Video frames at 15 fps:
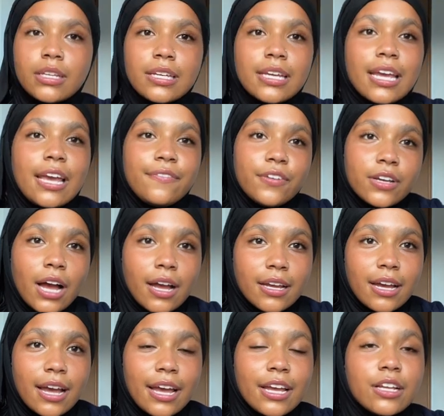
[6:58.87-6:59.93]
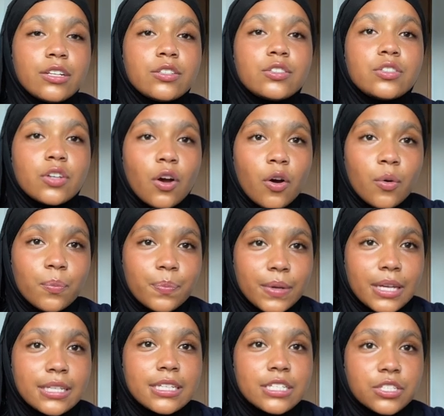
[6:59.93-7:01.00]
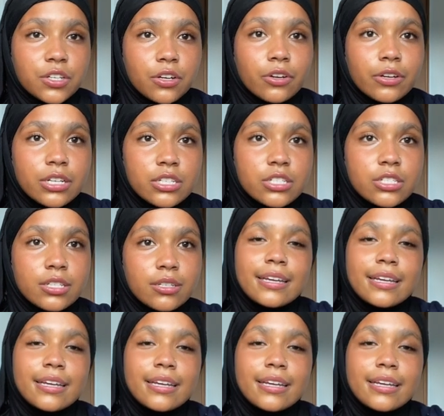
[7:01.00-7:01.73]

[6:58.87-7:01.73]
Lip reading: If you got cut, don't be discouraged.